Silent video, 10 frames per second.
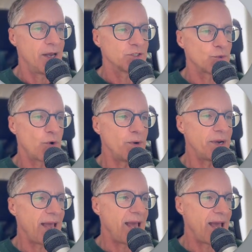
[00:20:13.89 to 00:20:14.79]
So we'll go
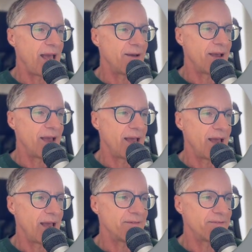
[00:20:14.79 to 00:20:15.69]
into
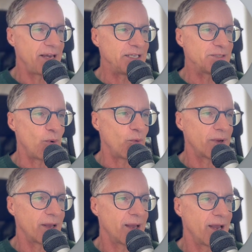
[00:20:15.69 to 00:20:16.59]
face
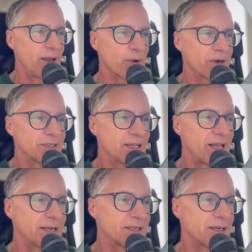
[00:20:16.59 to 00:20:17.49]
mode and we're going to
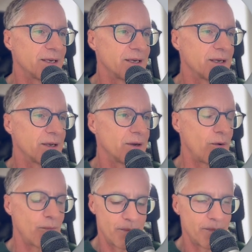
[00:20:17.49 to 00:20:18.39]
select,
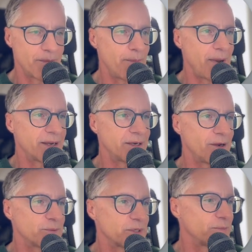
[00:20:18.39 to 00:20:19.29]
oh, back into
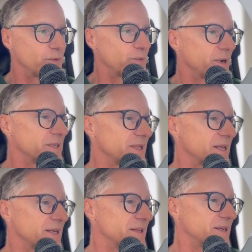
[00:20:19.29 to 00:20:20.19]
object mode. We're going to
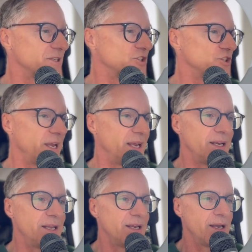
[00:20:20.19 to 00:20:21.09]
select the
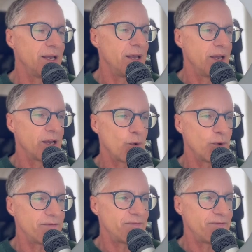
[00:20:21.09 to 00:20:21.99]
shade, go
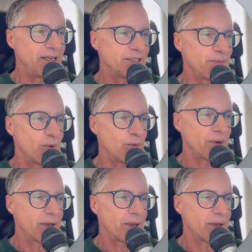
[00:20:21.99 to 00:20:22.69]
into face mode.